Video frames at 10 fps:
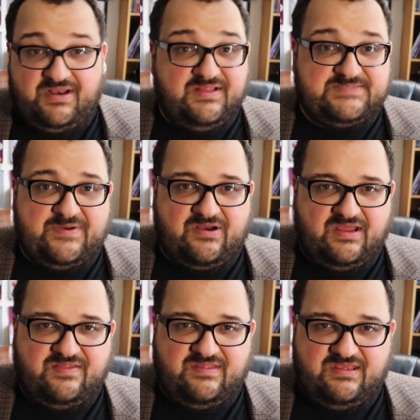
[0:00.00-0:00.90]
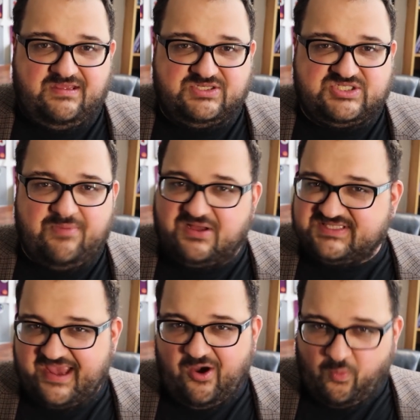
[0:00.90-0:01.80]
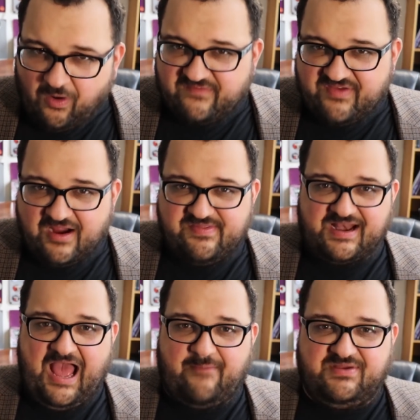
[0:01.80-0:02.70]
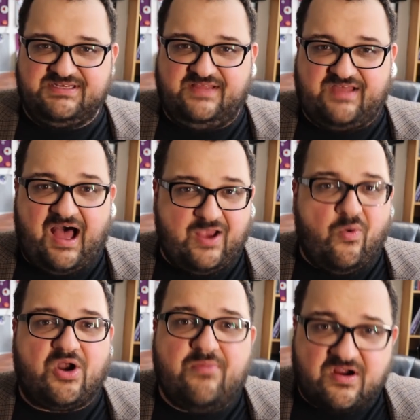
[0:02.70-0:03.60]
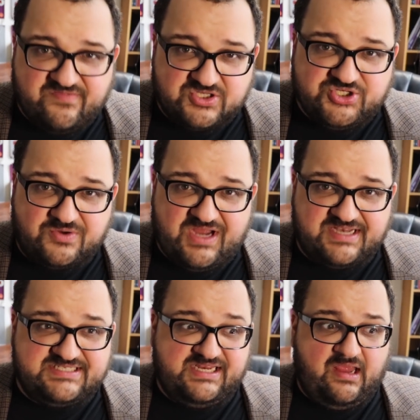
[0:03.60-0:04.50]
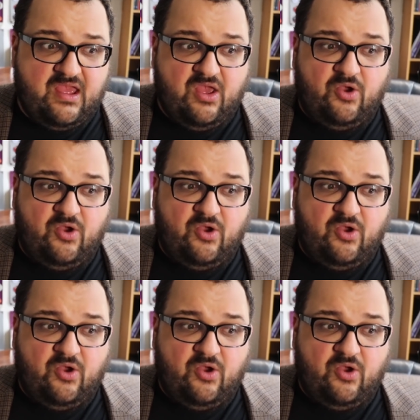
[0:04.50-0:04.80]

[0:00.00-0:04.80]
But in this period, the small-scale warfare that happened at the high watermark of the Zhou Dynasty